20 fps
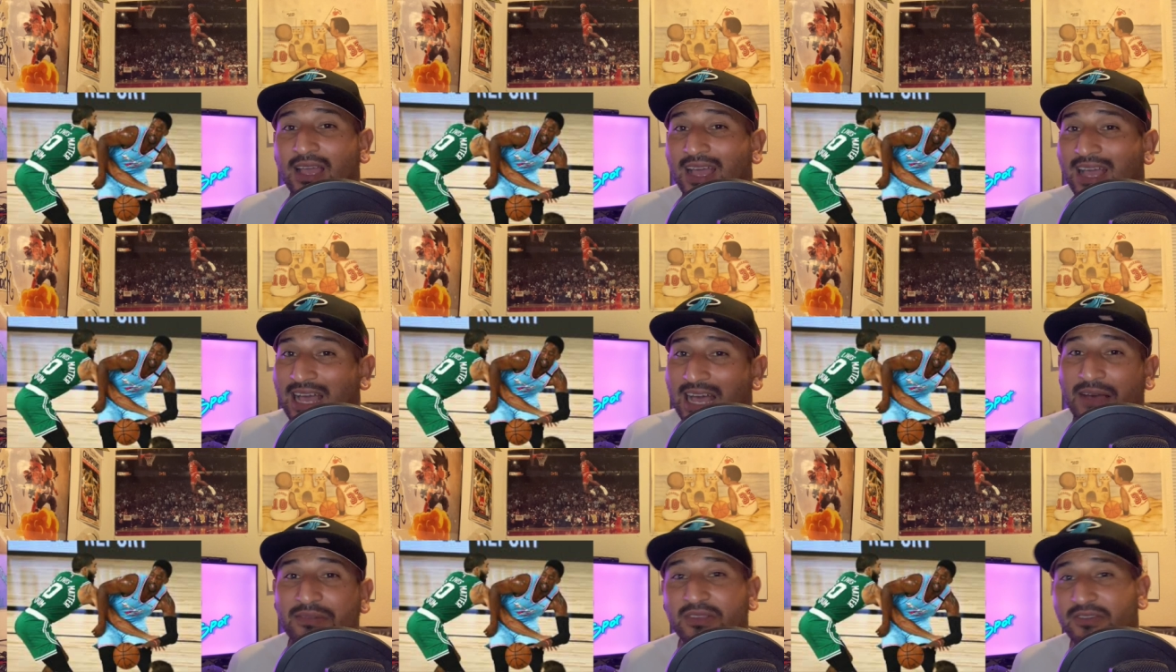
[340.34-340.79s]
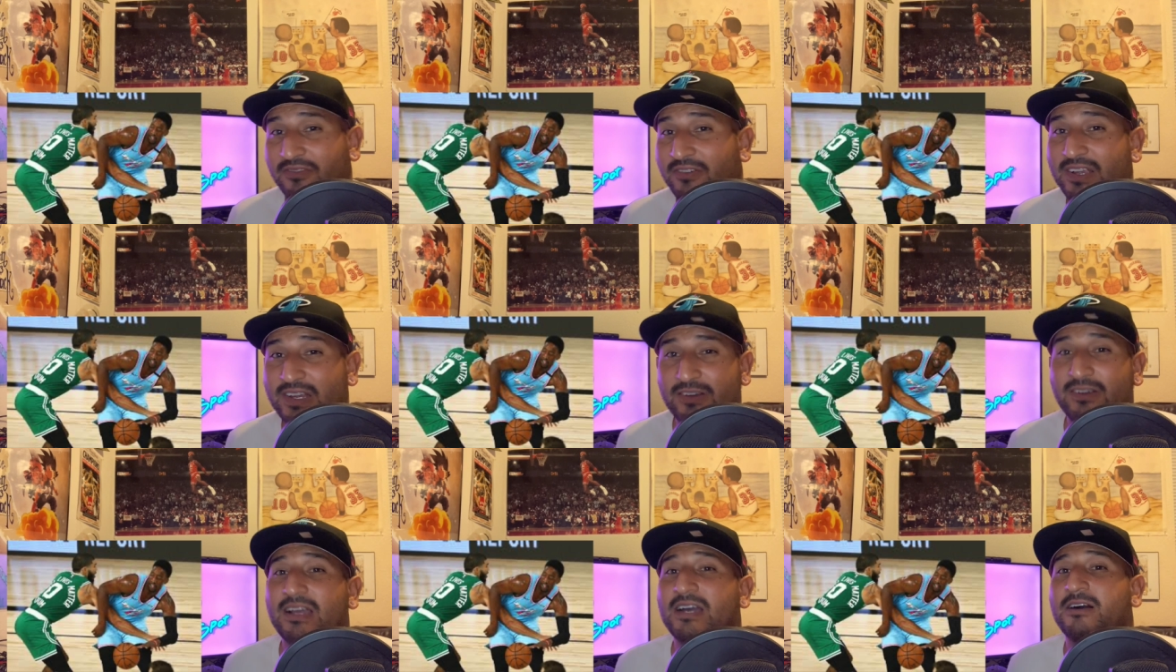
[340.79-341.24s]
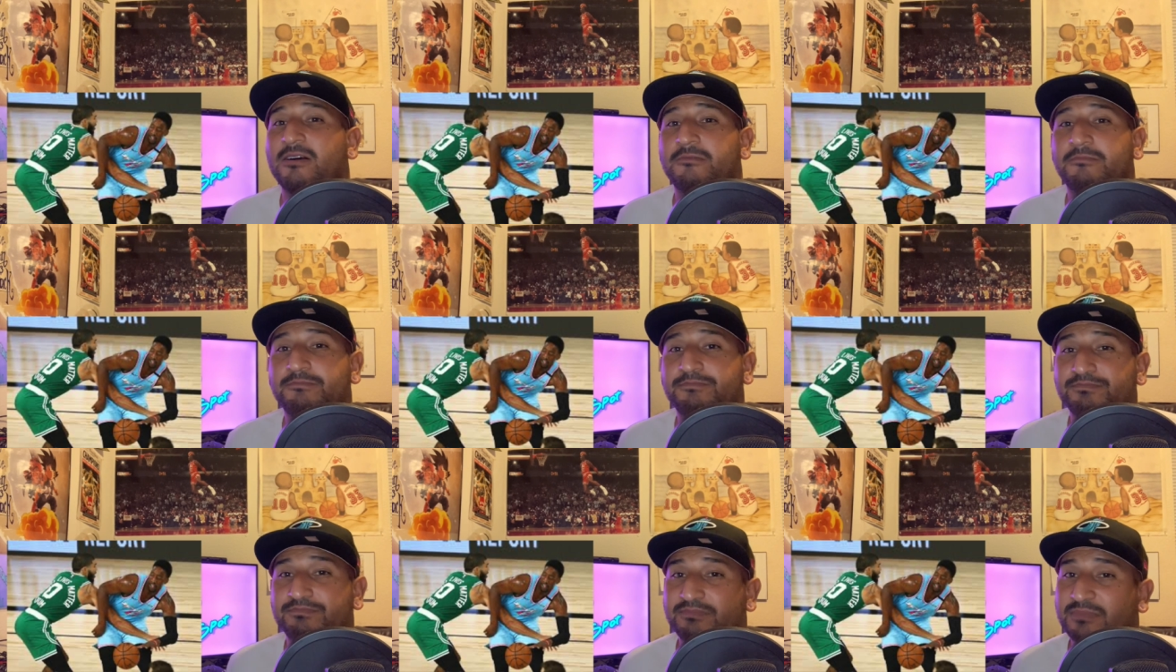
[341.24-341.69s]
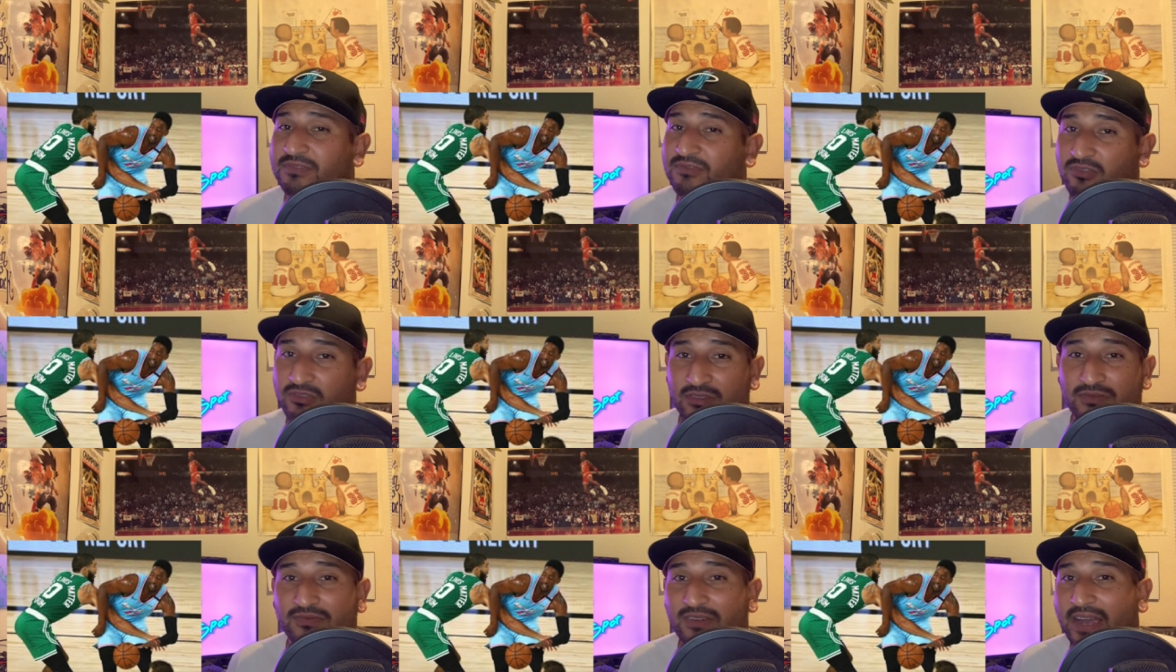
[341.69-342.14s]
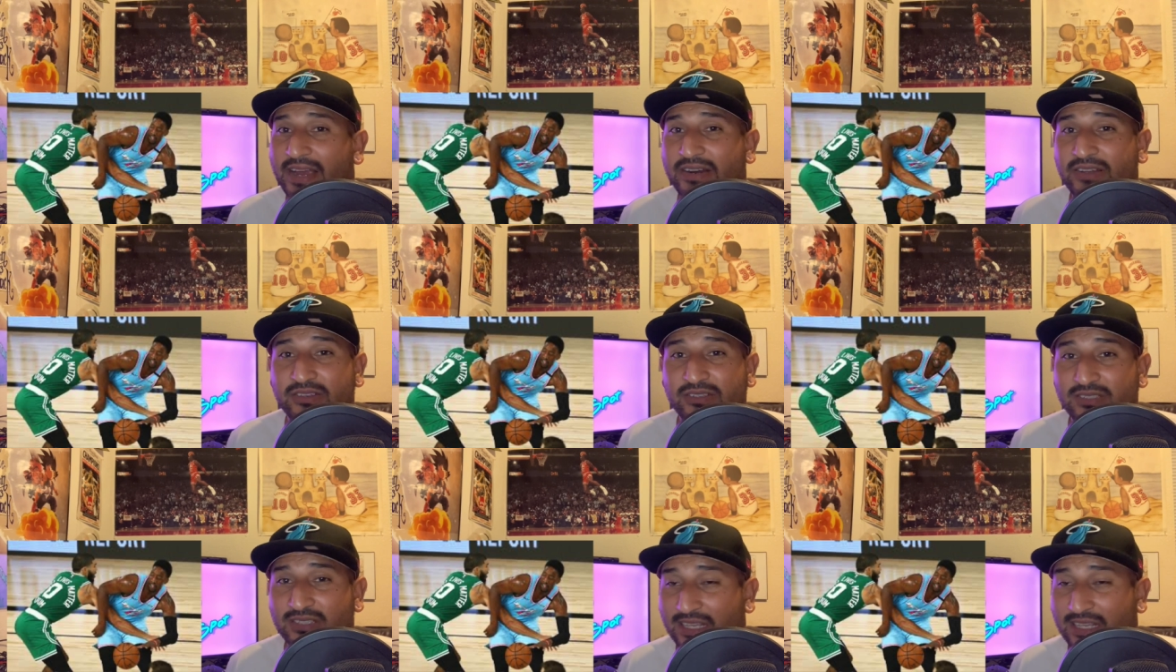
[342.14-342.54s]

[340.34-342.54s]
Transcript: have to figure out before the finals.